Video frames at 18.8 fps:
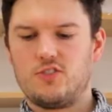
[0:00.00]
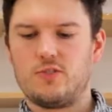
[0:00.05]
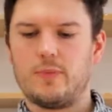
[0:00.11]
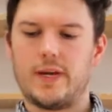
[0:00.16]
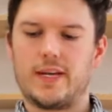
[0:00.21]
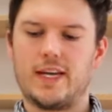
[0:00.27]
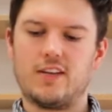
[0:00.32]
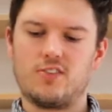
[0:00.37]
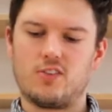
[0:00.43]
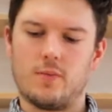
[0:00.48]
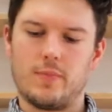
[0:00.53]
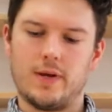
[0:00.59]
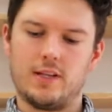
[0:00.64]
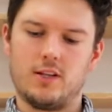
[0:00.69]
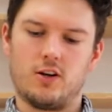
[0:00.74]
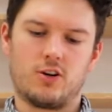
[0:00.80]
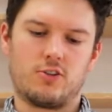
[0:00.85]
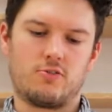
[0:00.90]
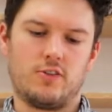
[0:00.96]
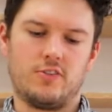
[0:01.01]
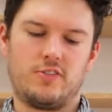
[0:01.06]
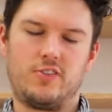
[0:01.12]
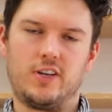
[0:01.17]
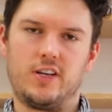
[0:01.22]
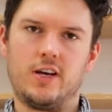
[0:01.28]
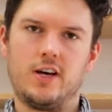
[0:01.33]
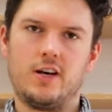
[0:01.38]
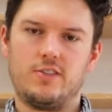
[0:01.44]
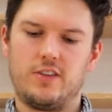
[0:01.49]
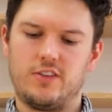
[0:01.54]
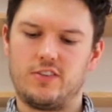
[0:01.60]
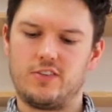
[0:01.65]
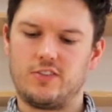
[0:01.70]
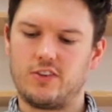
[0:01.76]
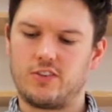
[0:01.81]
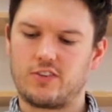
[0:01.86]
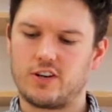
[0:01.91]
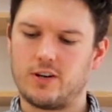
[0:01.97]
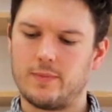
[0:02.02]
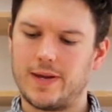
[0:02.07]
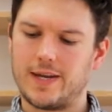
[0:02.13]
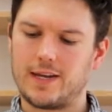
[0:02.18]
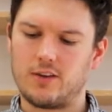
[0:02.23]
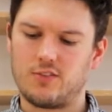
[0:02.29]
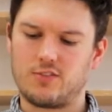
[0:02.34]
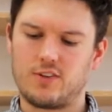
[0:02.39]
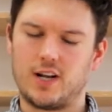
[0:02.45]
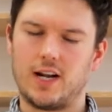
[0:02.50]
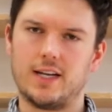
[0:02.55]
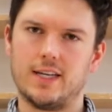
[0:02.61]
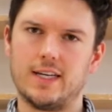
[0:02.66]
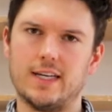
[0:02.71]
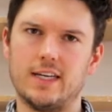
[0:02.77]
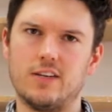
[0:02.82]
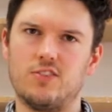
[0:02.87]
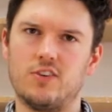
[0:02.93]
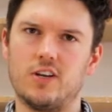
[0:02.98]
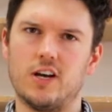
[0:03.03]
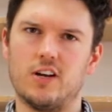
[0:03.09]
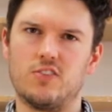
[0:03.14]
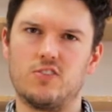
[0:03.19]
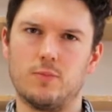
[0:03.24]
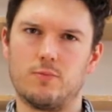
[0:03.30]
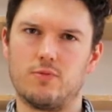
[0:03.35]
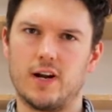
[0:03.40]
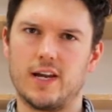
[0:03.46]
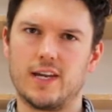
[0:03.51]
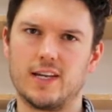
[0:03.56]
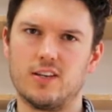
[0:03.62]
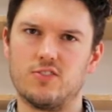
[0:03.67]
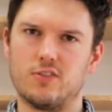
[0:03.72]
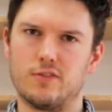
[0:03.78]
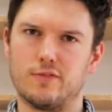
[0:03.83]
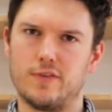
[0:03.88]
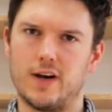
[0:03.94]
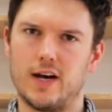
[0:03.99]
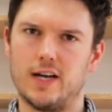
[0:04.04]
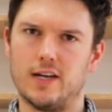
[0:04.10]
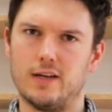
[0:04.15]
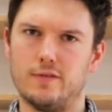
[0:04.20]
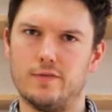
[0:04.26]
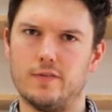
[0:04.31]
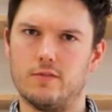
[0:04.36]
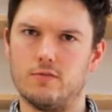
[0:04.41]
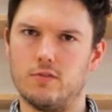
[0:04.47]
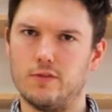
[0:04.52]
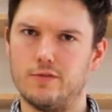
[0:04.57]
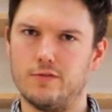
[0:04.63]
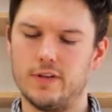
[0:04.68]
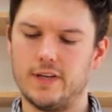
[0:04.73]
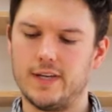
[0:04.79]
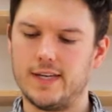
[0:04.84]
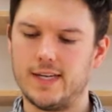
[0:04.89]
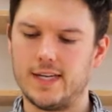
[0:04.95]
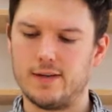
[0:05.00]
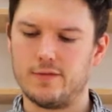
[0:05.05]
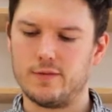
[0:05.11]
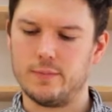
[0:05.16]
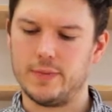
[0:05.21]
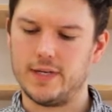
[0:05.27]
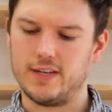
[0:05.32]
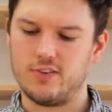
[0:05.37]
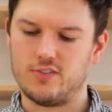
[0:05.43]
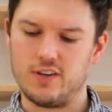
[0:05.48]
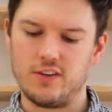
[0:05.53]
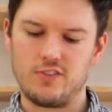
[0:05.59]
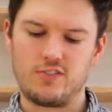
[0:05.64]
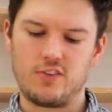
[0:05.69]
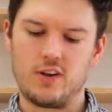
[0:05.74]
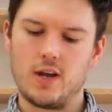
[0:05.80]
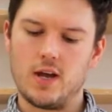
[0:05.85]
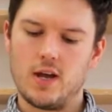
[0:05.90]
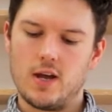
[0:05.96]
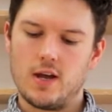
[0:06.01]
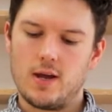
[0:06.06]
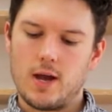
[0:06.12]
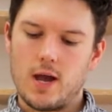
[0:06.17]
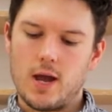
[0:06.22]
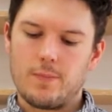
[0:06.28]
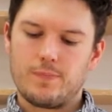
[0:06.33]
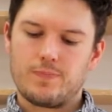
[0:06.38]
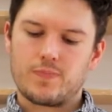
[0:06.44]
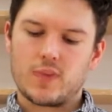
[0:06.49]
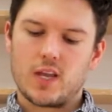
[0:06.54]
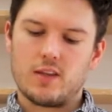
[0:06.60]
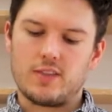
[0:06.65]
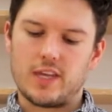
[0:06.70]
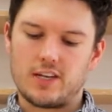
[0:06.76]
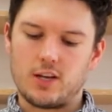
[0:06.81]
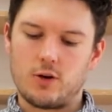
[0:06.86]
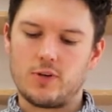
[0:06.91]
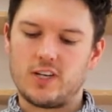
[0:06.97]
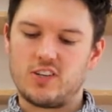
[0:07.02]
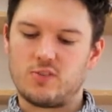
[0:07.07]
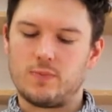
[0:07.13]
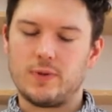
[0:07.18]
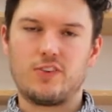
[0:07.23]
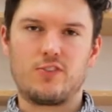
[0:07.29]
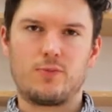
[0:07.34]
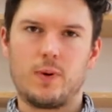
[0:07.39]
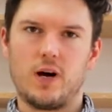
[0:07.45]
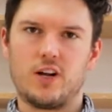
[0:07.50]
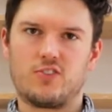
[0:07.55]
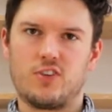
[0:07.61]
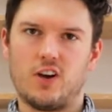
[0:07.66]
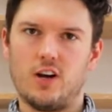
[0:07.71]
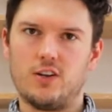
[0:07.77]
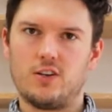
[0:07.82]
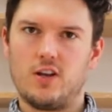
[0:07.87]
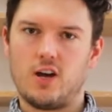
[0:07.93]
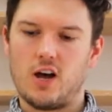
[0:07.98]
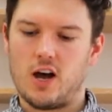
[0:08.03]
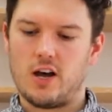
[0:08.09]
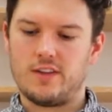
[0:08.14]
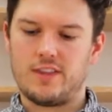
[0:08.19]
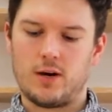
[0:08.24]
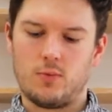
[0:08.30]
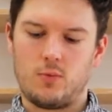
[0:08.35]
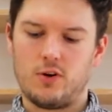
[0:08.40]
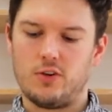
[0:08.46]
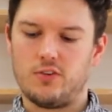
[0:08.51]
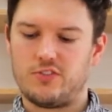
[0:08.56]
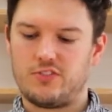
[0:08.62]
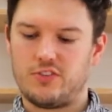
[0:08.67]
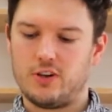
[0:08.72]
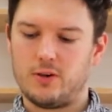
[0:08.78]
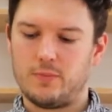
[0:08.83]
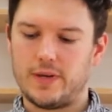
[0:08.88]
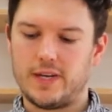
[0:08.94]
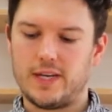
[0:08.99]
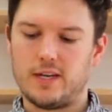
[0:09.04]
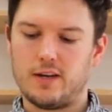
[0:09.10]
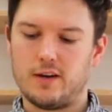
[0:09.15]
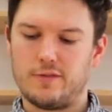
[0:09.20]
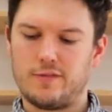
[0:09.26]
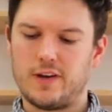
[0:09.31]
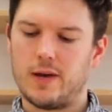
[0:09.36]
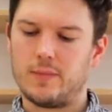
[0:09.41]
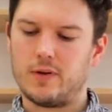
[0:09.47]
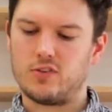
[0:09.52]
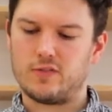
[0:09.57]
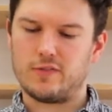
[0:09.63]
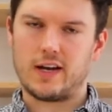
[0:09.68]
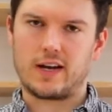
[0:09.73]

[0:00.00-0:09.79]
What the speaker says: to make it a bit longer and thinner. This is just going to make it slightly easier to break into 5 roughly even pieces. They don't need to be spot on. There will still be a fair bit of